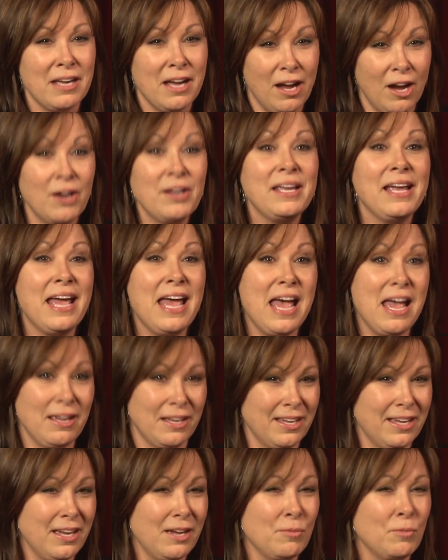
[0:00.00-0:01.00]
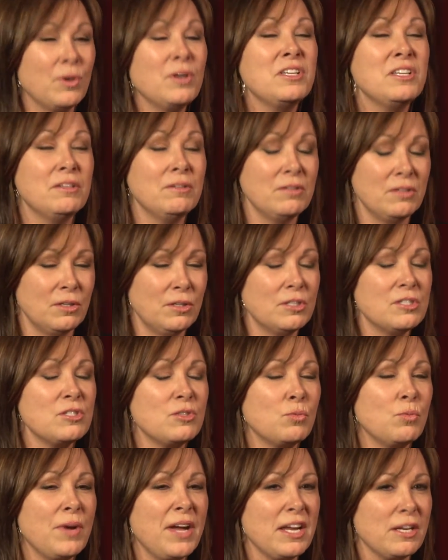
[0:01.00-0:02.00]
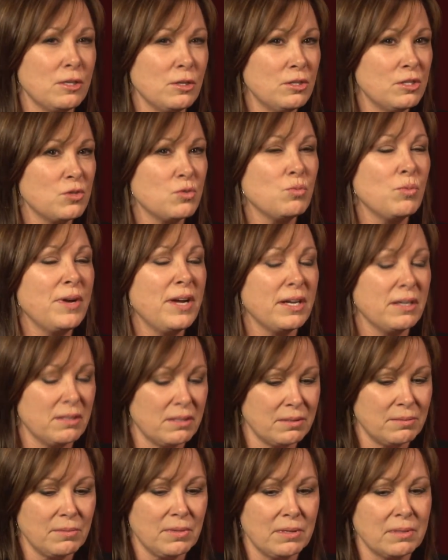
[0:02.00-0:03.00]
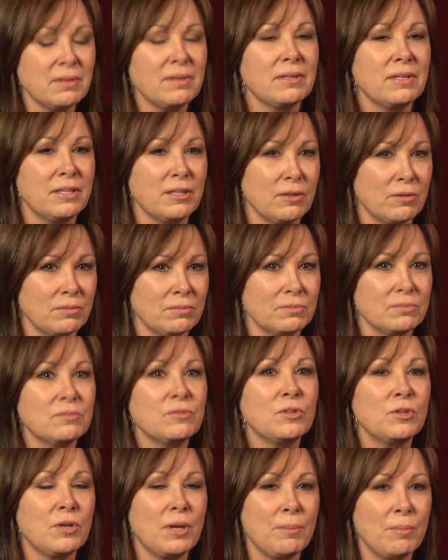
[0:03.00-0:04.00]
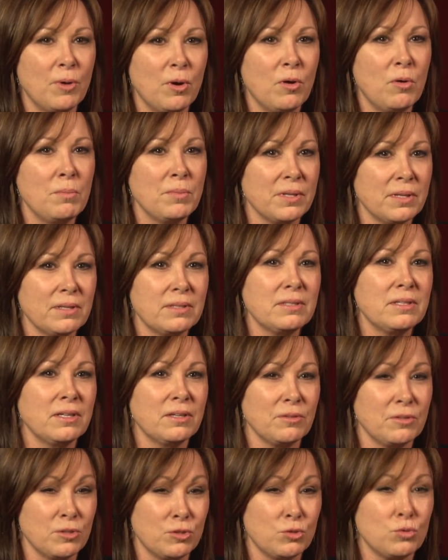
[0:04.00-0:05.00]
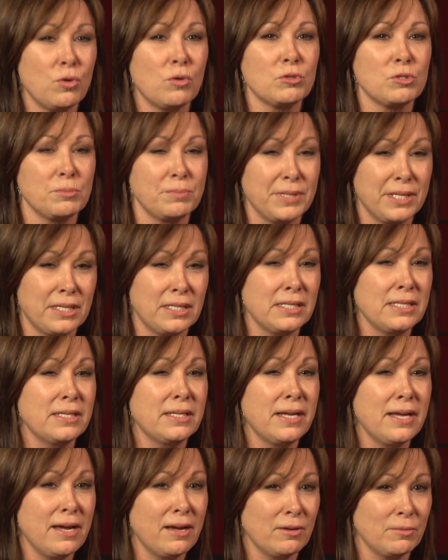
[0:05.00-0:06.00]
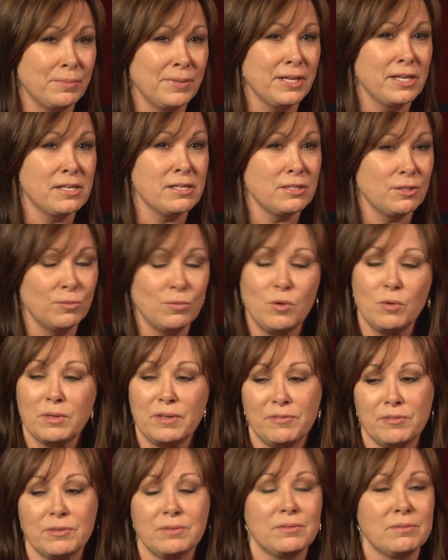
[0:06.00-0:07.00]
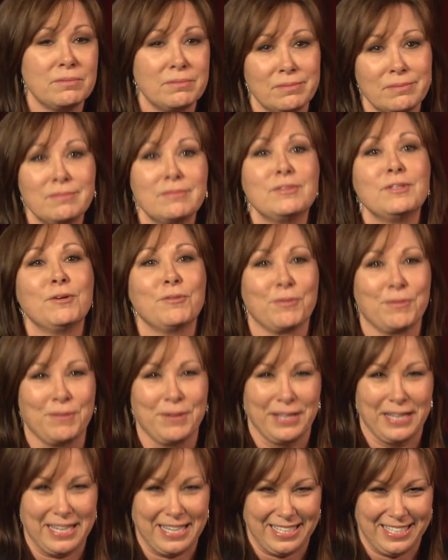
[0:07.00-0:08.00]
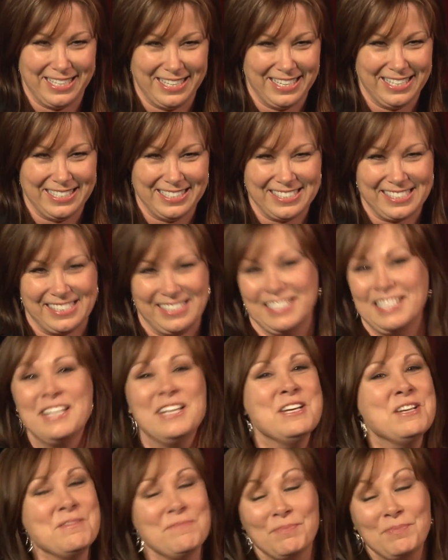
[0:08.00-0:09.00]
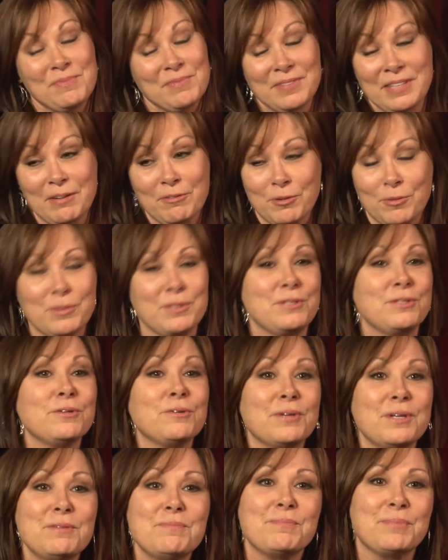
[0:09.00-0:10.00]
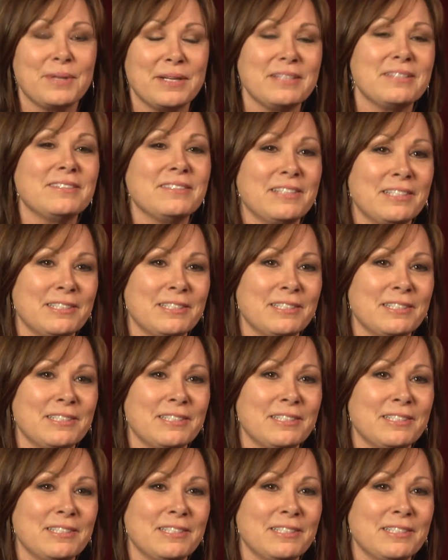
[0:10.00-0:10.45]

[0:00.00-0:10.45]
oh yeah, well you just wait. We come home and the drawers will be cleaned out, man. You won't even recognize it. Never would do it, but